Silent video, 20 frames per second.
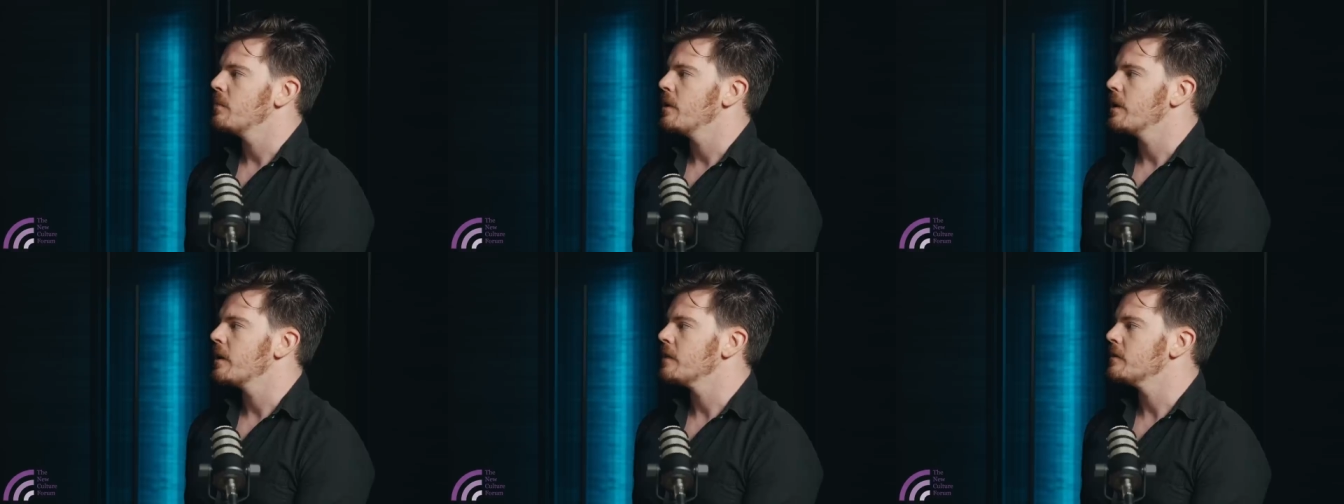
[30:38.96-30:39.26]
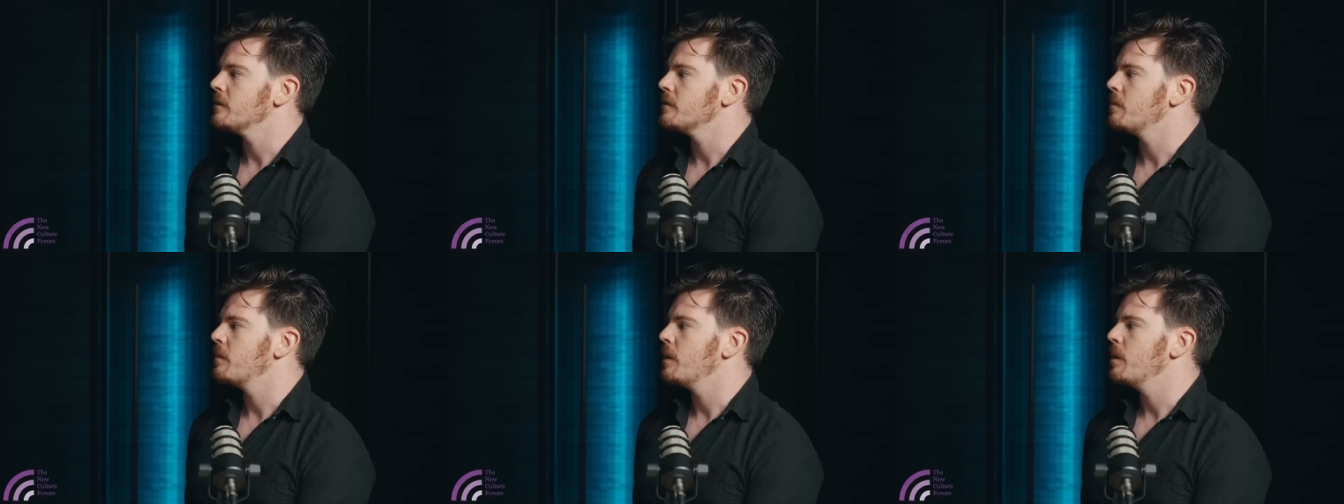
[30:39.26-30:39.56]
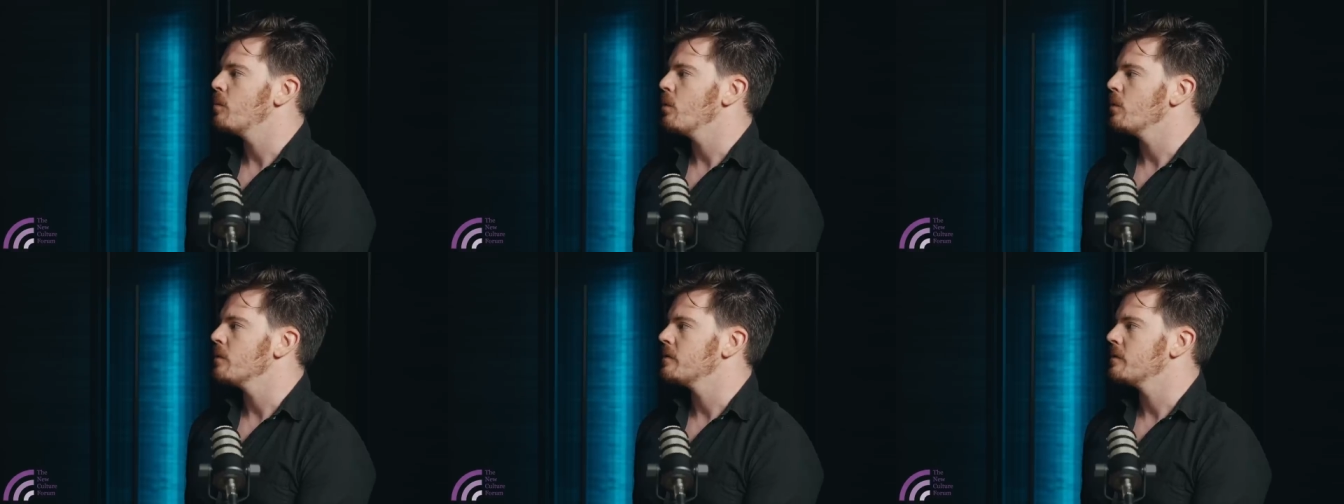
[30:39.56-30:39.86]
because
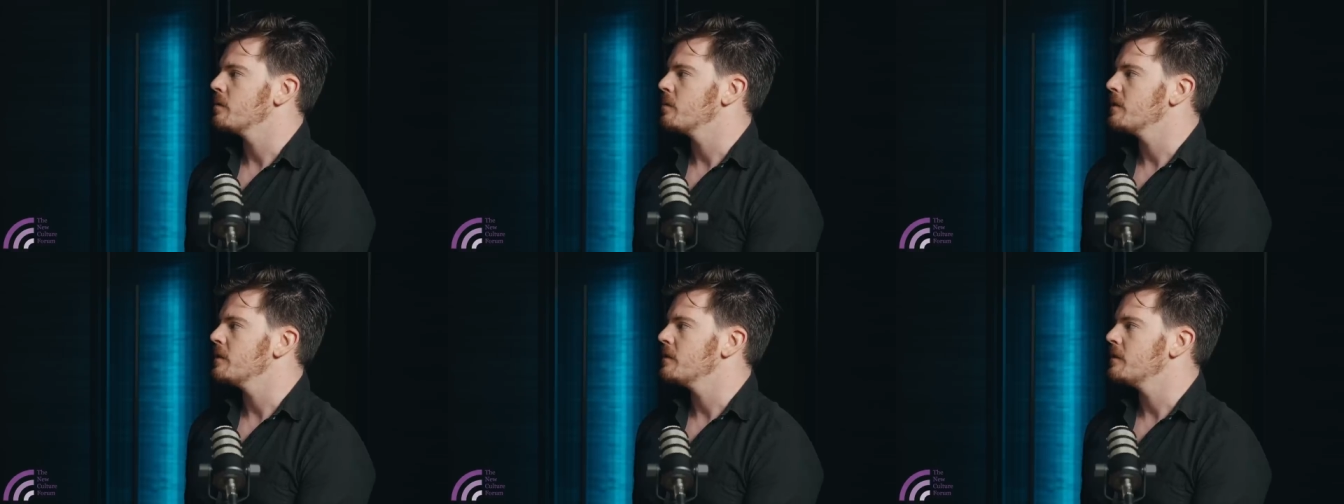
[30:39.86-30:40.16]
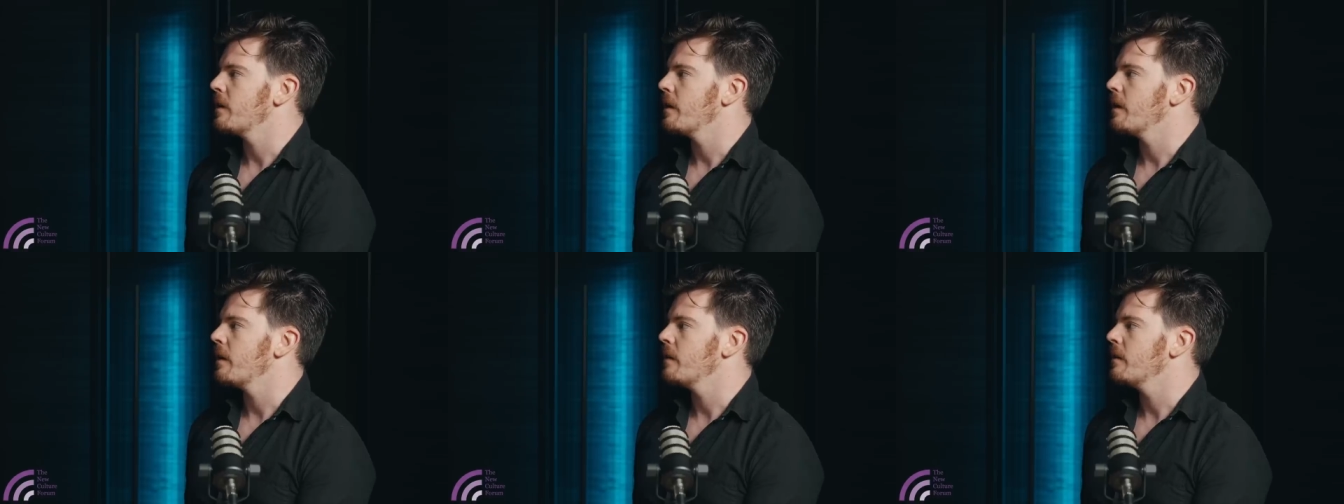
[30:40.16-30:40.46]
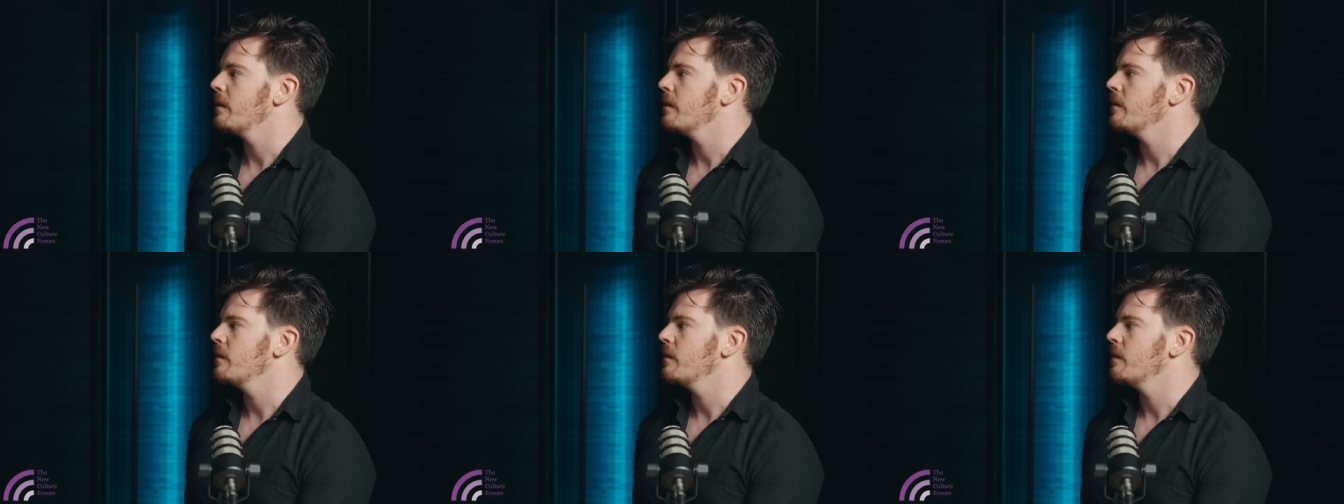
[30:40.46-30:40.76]
people will simply say
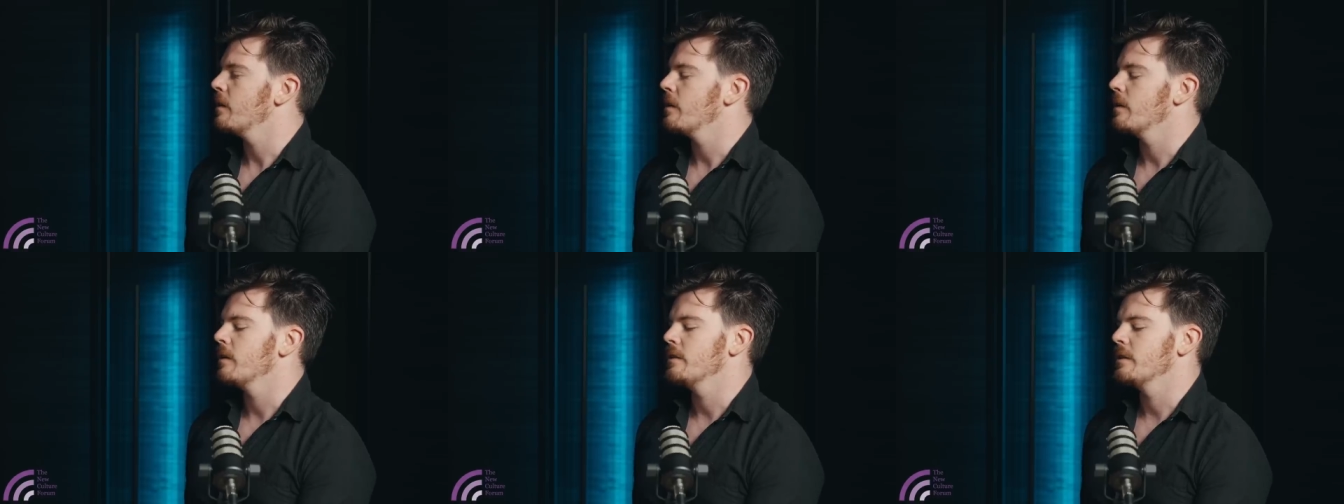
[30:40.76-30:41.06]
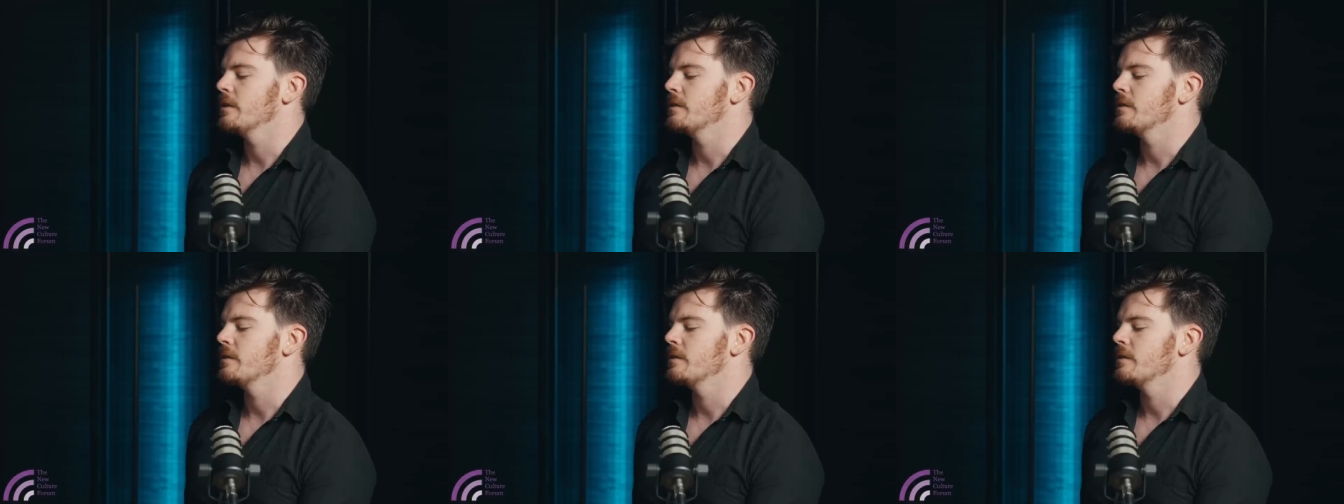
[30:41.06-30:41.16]
it,